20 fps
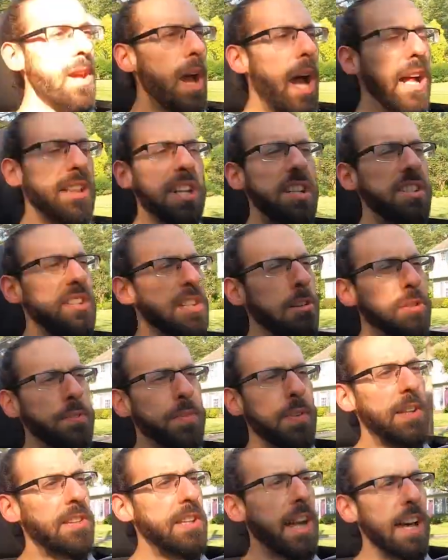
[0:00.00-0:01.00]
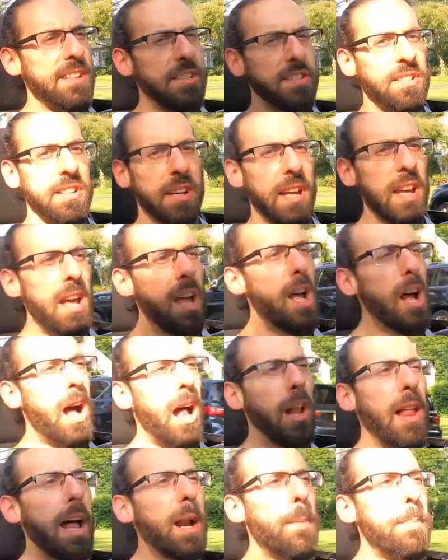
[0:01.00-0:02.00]
I think it sounds fantastic.
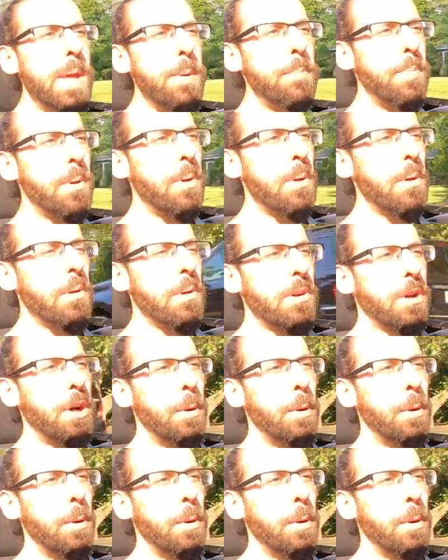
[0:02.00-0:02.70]
A lot of people